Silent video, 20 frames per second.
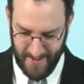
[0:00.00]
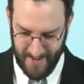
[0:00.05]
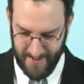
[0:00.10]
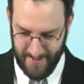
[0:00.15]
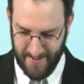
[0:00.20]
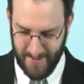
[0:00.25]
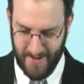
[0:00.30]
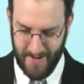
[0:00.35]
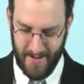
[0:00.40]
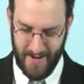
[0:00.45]

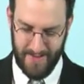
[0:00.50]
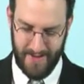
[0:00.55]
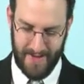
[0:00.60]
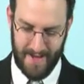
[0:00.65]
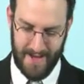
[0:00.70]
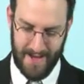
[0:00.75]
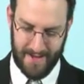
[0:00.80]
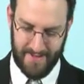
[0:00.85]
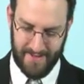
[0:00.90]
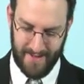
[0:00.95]
So go on to
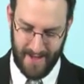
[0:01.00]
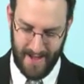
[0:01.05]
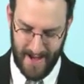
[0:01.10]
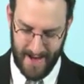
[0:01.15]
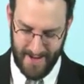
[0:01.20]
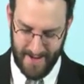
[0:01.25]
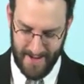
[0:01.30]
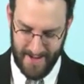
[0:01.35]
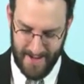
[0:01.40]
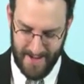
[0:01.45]
the next
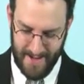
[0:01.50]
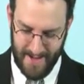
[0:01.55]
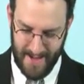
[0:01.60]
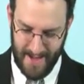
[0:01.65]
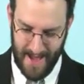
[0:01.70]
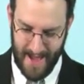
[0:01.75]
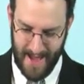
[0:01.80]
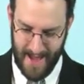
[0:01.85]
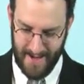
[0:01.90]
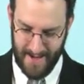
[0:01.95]
slide.
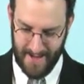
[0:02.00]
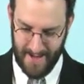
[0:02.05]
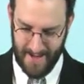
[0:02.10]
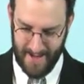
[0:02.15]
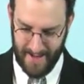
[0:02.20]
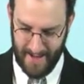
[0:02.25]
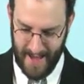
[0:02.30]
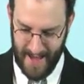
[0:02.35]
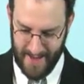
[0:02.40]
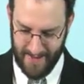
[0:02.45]
And
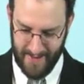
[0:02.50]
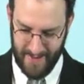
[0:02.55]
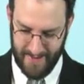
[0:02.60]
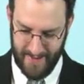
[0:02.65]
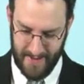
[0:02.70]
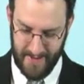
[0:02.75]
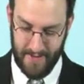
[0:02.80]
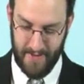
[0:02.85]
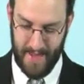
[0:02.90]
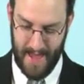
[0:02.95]
again, that's
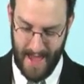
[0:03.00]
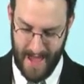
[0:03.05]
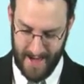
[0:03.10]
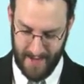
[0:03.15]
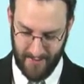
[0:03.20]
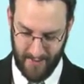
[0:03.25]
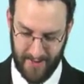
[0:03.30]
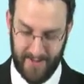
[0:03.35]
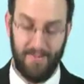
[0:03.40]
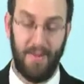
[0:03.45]
under the
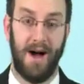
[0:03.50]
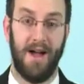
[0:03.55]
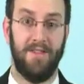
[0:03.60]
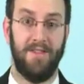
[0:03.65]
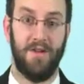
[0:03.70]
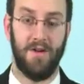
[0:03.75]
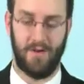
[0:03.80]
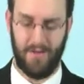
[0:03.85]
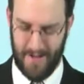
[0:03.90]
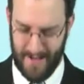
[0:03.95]
heading
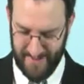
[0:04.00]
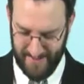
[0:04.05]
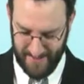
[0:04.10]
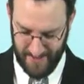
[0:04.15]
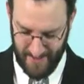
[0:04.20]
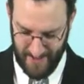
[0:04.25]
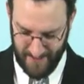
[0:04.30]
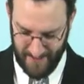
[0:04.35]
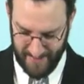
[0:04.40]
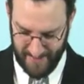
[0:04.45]
response to a crazy
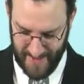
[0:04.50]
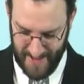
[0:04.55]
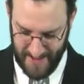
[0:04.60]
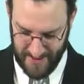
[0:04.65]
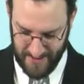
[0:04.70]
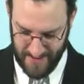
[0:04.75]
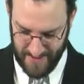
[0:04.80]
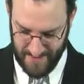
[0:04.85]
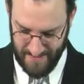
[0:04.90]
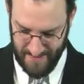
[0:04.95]
office
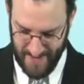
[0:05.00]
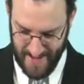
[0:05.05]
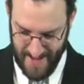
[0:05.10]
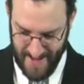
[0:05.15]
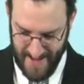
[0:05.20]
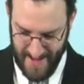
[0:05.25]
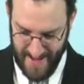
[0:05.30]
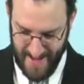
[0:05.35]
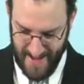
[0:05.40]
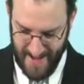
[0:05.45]
action.
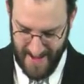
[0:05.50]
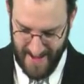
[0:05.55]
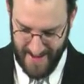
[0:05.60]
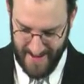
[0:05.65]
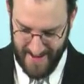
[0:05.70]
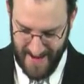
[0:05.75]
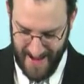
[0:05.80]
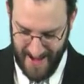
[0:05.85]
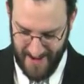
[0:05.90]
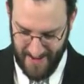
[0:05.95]

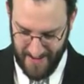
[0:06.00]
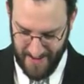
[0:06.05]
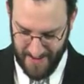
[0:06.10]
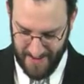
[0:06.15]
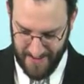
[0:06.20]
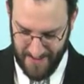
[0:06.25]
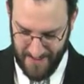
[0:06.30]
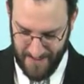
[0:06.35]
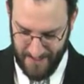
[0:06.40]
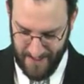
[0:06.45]
Now,
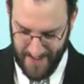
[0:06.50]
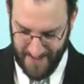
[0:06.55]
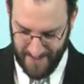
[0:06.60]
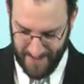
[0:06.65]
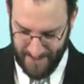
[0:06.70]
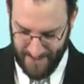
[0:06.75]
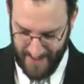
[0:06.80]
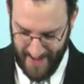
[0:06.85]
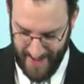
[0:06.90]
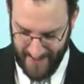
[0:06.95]

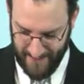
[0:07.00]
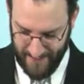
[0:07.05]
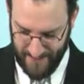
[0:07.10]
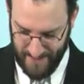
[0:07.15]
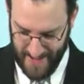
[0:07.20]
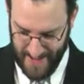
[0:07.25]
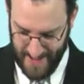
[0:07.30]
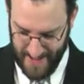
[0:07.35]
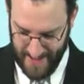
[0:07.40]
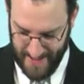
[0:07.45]
figure
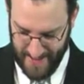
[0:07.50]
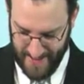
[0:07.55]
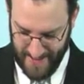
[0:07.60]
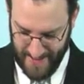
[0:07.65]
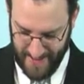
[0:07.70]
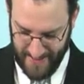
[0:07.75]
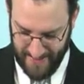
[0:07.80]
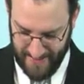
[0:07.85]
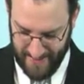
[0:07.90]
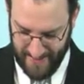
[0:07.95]
5B
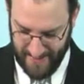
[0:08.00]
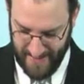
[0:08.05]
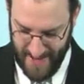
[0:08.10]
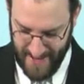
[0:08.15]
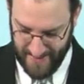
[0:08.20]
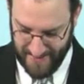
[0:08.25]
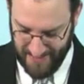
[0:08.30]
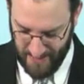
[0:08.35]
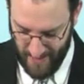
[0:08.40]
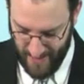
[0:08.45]
is this
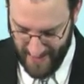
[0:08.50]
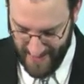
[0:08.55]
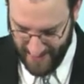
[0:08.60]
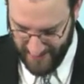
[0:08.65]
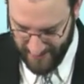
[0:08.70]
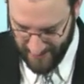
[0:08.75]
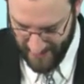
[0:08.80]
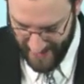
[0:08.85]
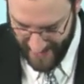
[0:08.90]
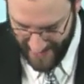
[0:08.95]
XY
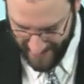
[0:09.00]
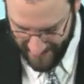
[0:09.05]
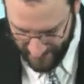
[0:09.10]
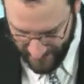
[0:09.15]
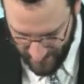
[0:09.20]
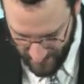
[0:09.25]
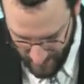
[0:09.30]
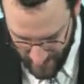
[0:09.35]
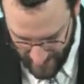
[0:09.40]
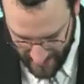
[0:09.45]

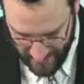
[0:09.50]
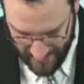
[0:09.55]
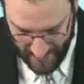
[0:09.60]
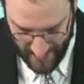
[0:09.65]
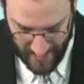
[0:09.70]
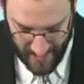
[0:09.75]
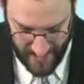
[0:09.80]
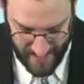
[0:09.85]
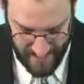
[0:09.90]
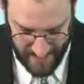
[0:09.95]
graph with
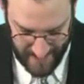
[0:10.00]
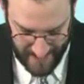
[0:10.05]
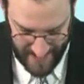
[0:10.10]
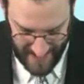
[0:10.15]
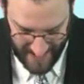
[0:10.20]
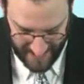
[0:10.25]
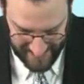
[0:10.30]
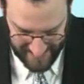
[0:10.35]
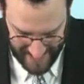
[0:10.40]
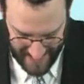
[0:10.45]
time in the
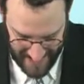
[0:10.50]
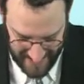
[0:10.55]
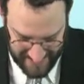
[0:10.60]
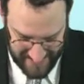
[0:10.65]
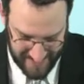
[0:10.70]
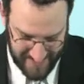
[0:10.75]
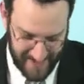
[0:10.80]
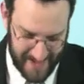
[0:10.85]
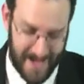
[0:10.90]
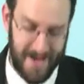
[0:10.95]

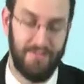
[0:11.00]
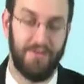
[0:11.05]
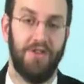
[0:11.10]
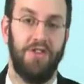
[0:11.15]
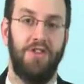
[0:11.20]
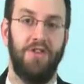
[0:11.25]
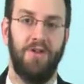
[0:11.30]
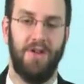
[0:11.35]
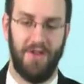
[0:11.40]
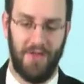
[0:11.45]
x-axis,
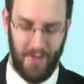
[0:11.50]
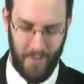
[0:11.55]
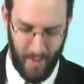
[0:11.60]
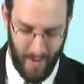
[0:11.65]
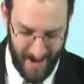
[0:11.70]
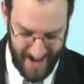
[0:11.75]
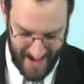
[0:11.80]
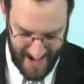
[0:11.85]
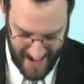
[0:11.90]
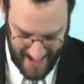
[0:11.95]
amplitude in the
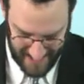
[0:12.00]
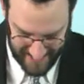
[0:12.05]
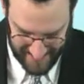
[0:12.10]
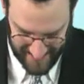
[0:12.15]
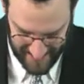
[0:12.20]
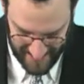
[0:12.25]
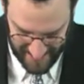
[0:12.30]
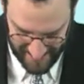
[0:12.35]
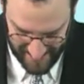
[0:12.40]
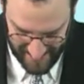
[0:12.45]

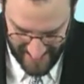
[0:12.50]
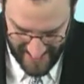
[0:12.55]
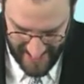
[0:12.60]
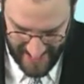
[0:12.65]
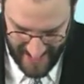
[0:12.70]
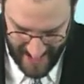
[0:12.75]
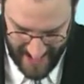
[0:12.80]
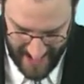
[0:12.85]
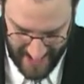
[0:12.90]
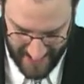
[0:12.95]
y-axis,
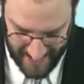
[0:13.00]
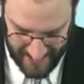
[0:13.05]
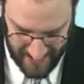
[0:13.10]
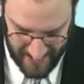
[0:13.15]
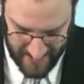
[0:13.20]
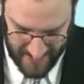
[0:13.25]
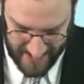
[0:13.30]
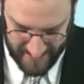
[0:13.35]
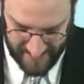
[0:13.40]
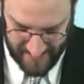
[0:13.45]
and a
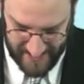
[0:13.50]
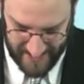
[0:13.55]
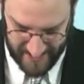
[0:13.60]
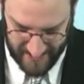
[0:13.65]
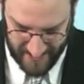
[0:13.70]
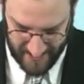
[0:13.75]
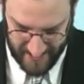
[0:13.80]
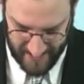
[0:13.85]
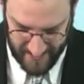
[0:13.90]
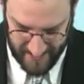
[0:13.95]
current
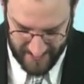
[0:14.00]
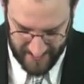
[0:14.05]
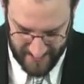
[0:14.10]
signal.